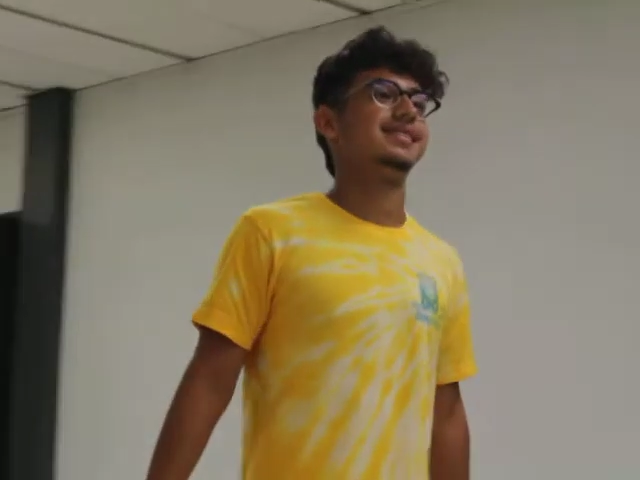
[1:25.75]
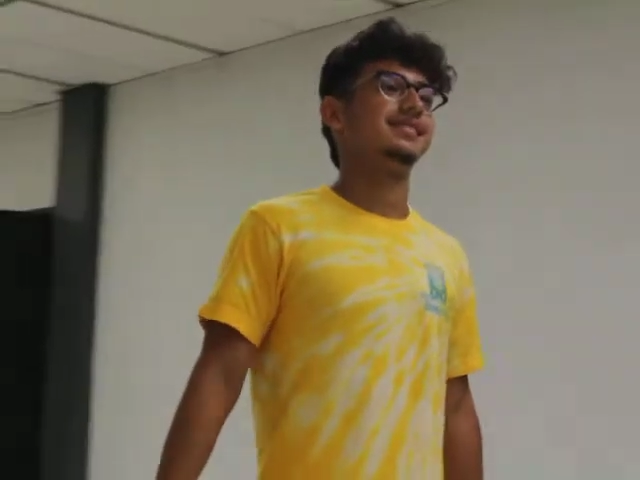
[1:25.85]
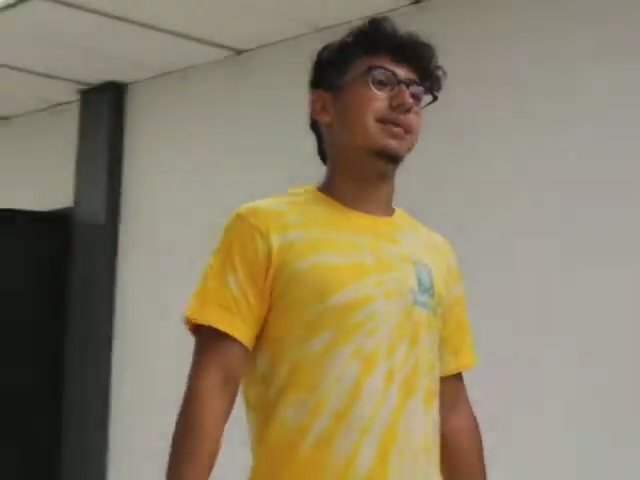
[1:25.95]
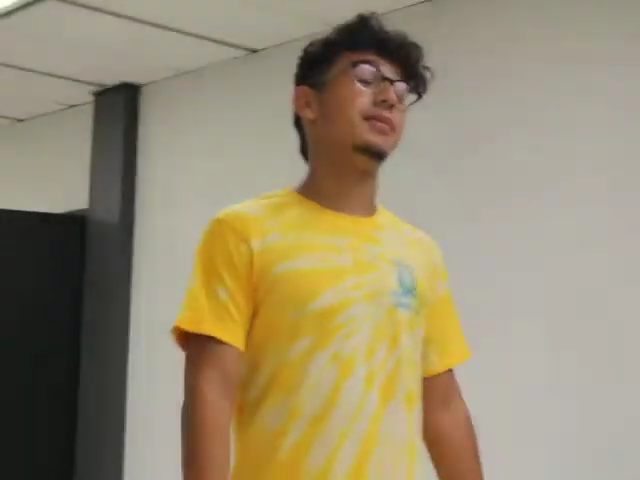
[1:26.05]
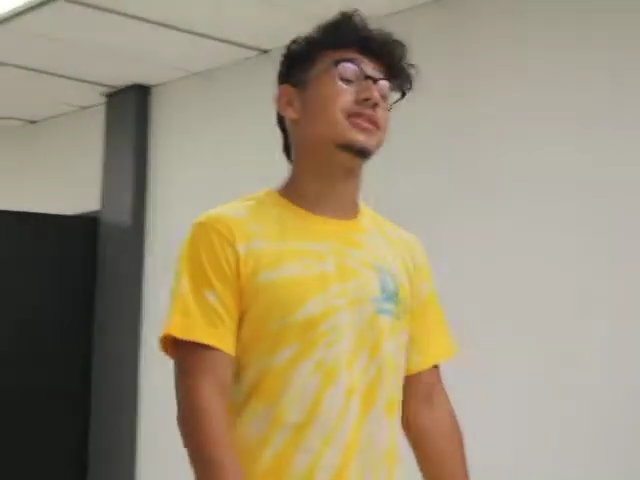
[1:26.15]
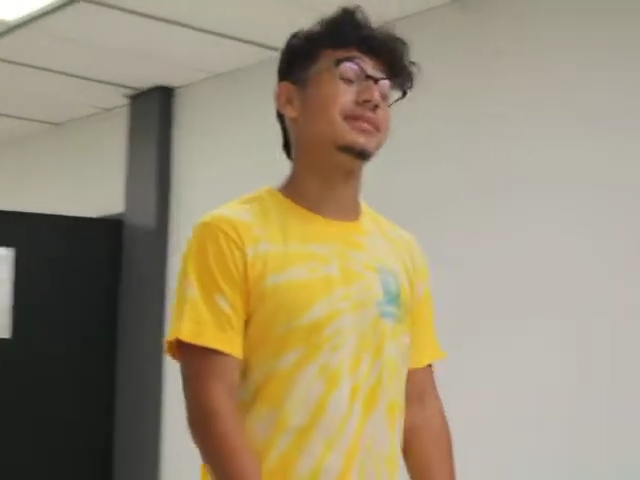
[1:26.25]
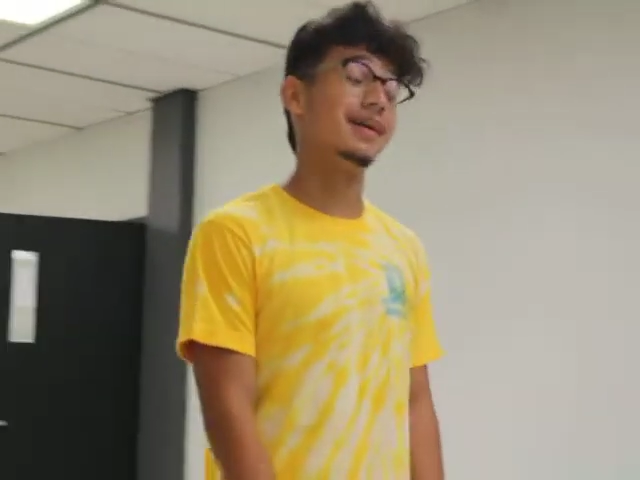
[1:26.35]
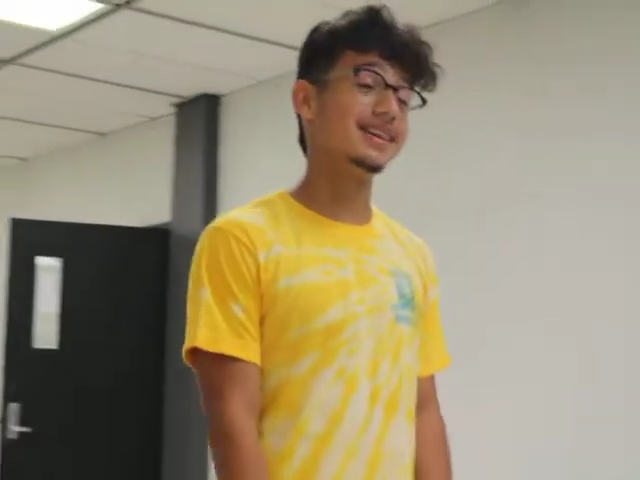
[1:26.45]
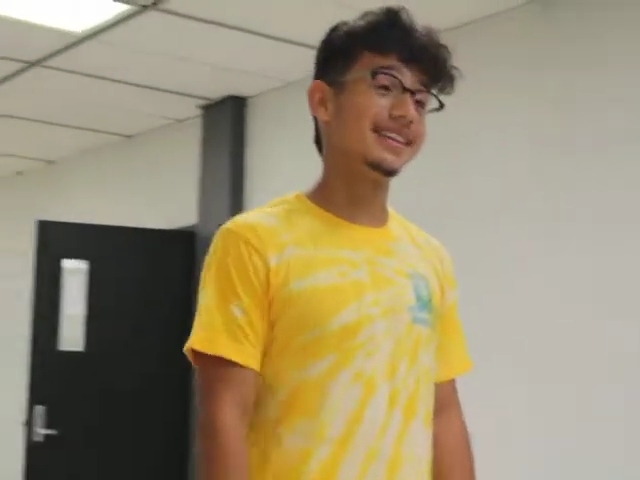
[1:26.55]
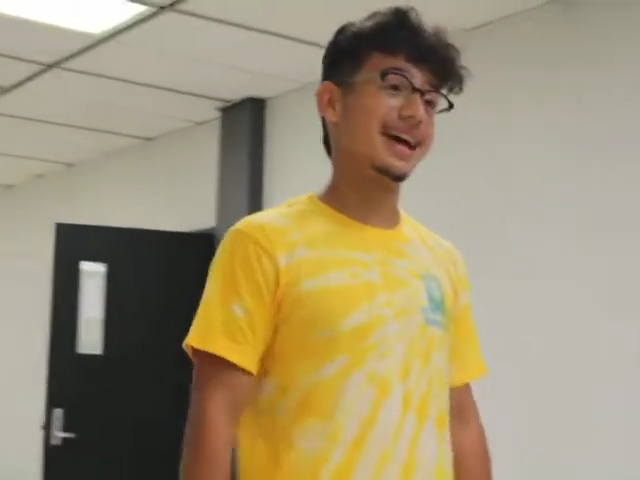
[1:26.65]
My most
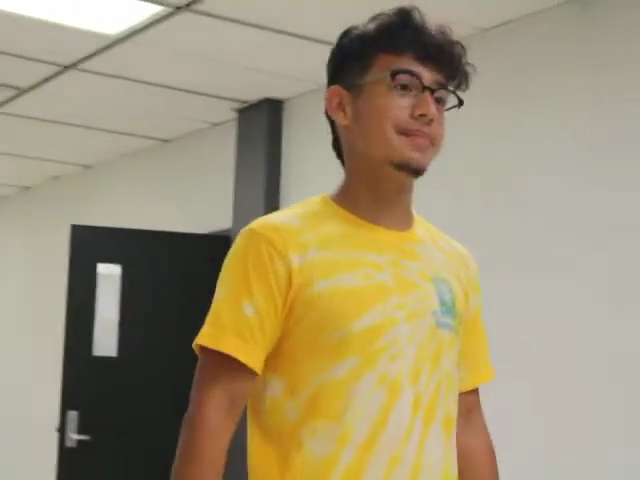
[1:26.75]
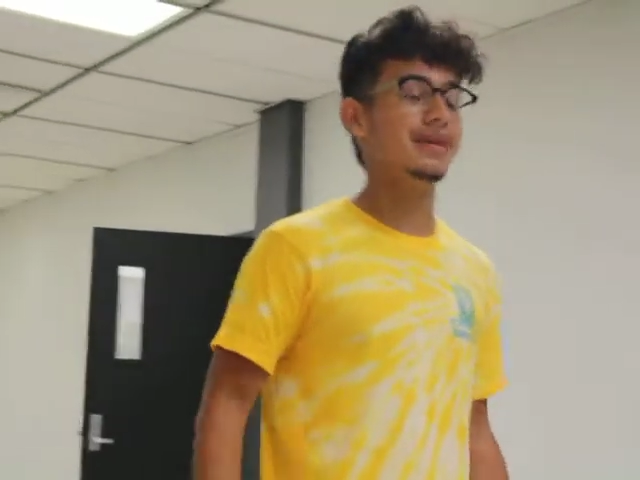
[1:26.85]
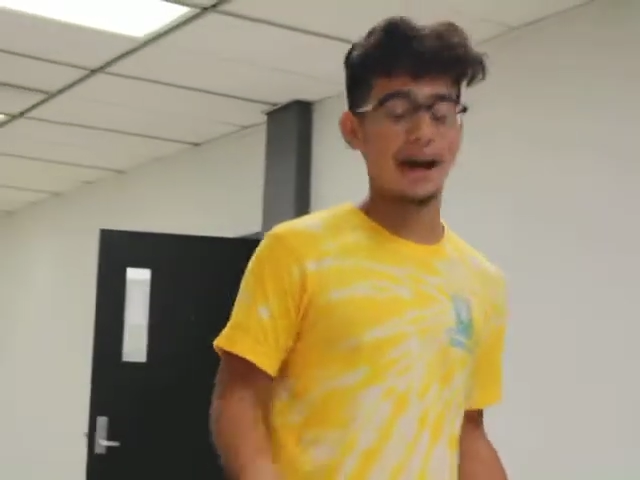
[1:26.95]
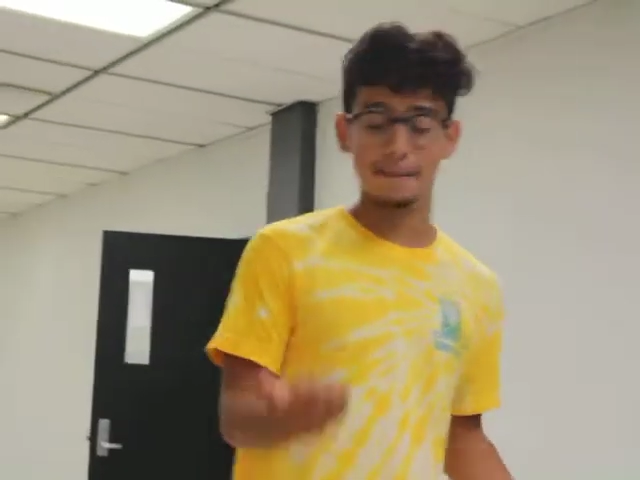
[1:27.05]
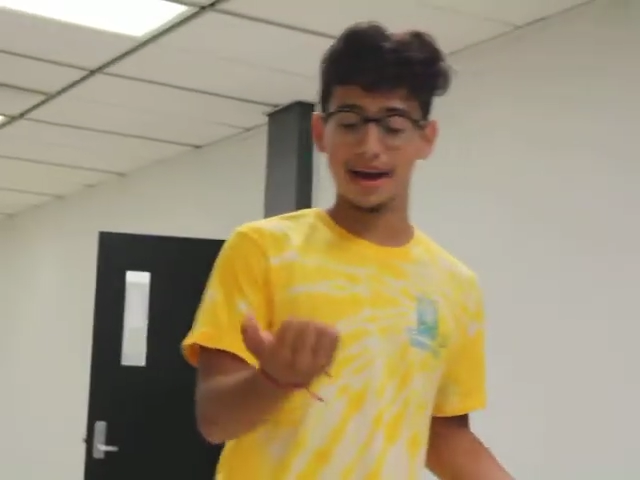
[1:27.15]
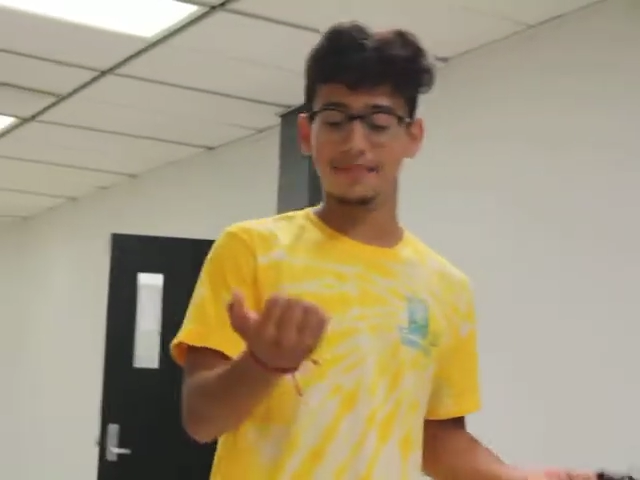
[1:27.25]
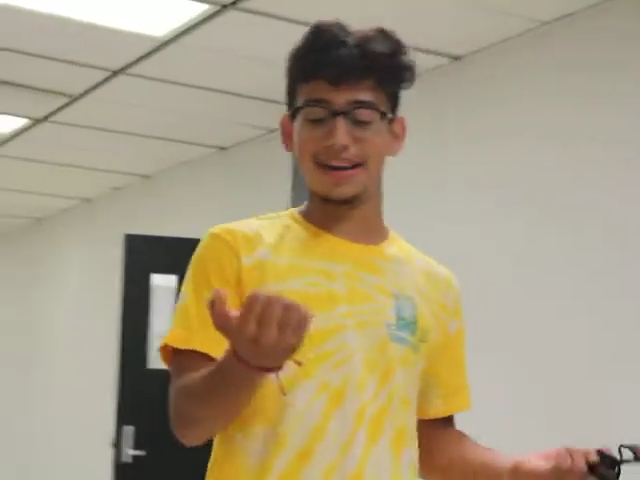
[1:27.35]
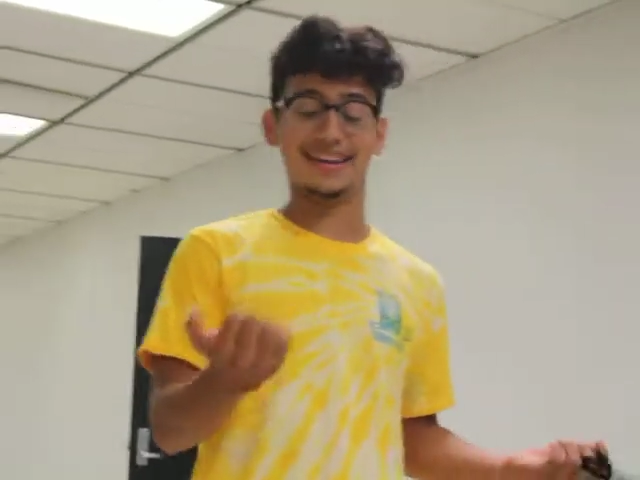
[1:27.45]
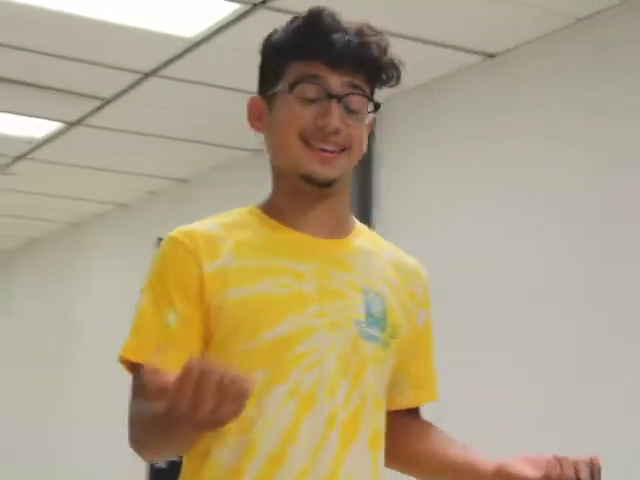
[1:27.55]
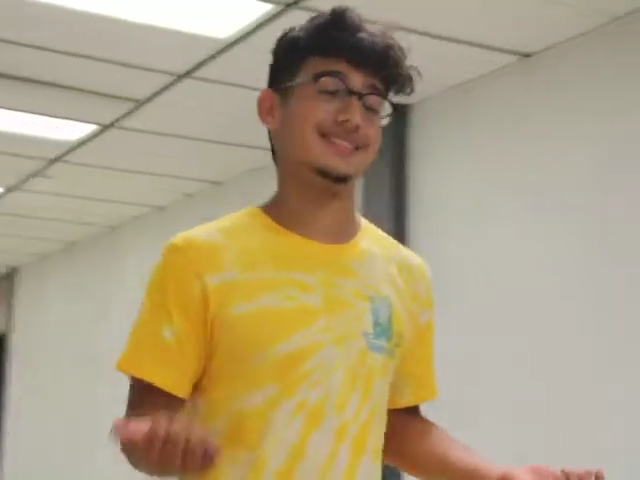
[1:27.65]
embarrassing habit? I bite my
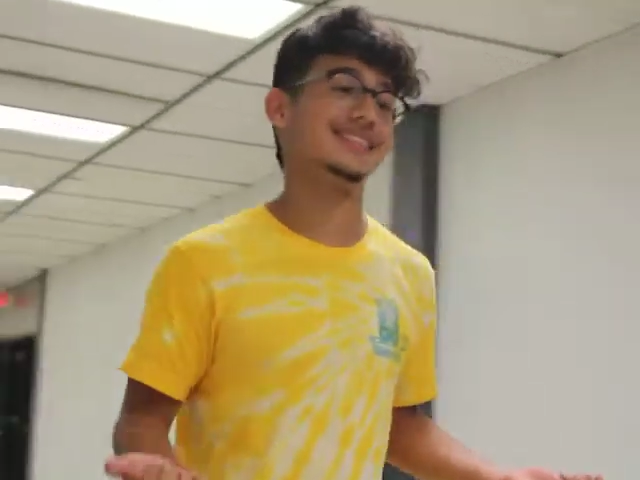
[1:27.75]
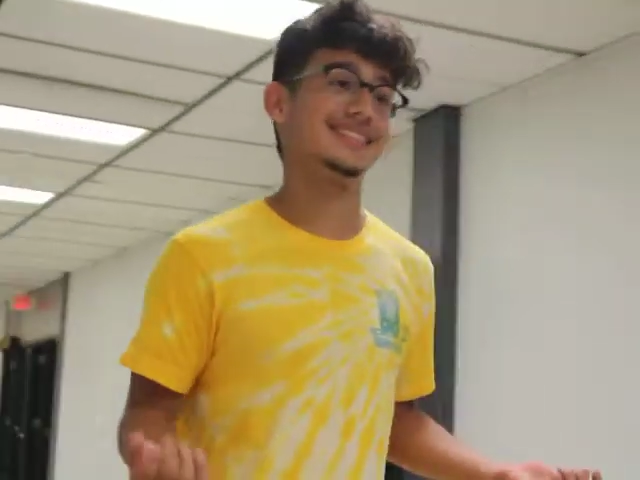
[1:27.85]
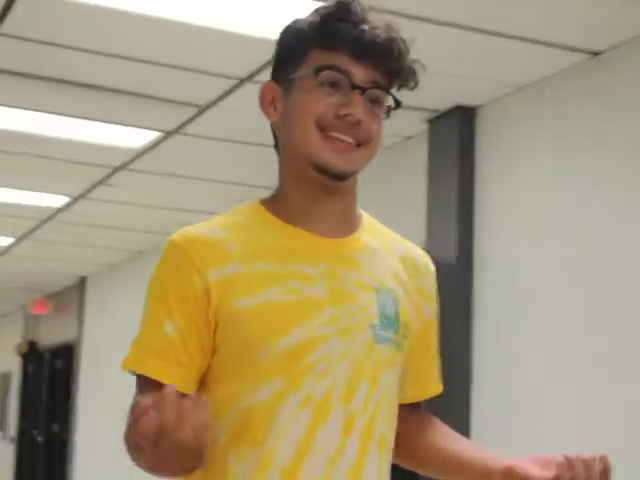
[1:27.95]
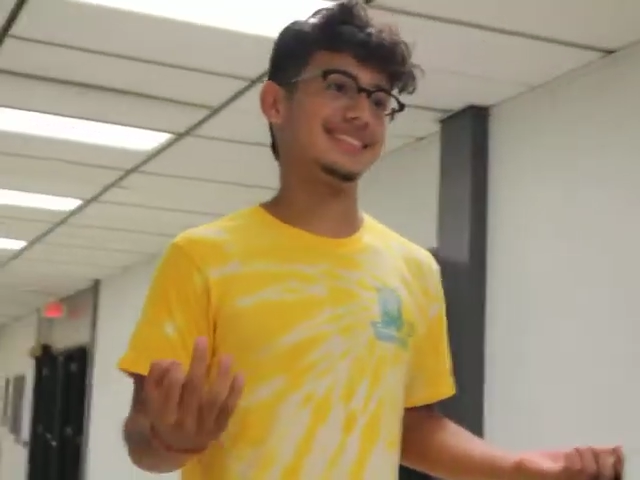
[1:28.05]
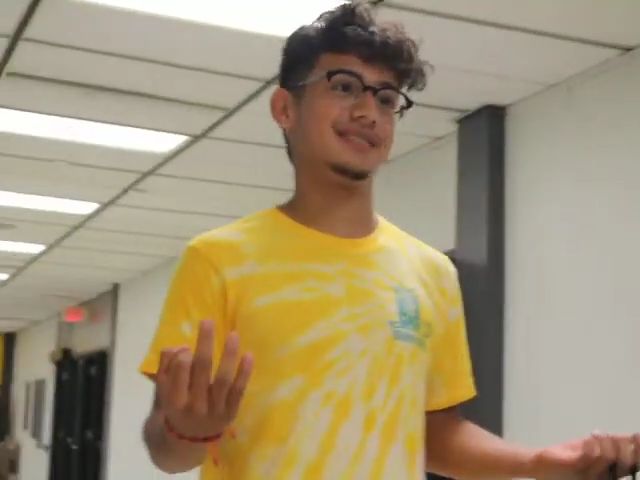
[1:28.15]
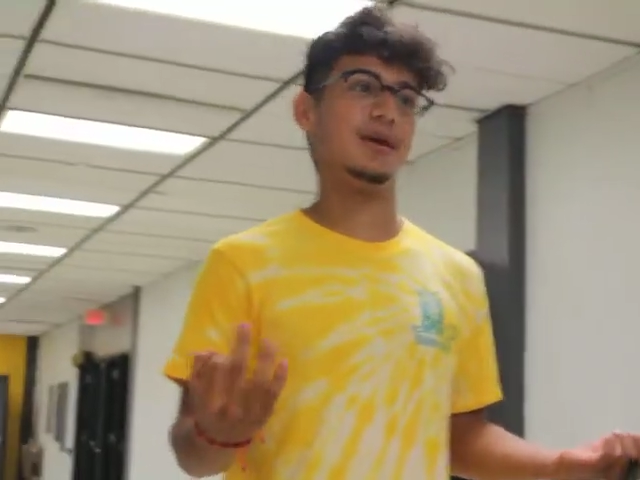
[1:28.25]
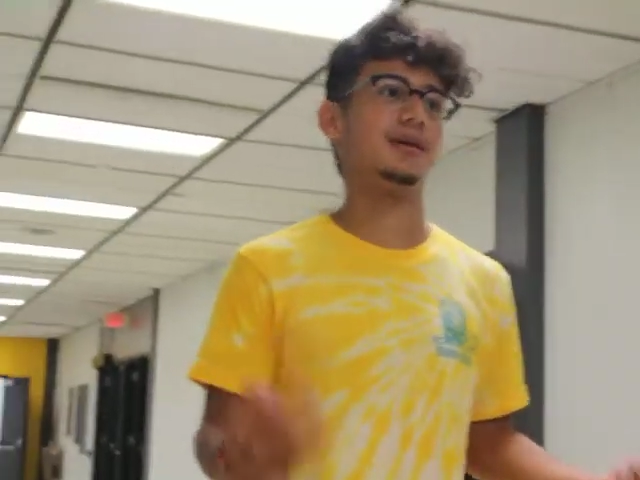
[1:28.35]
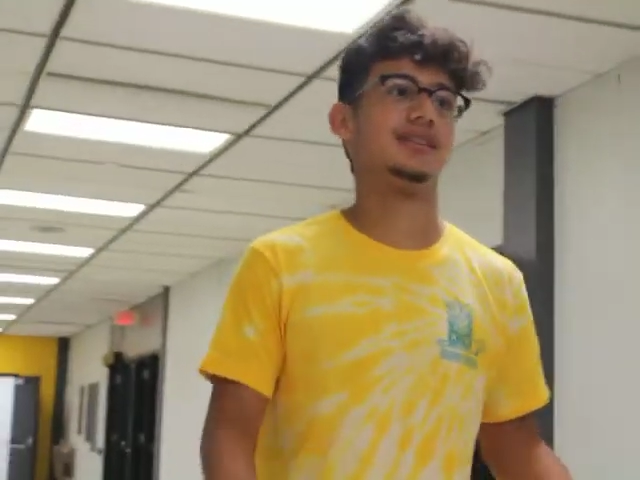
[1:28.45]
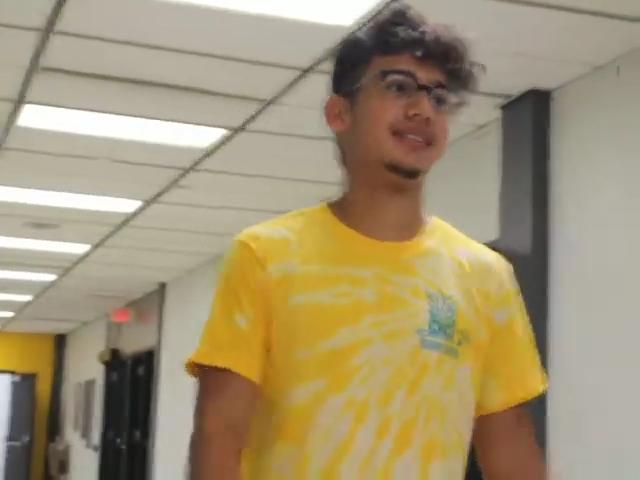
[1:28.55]
nails. That's gross.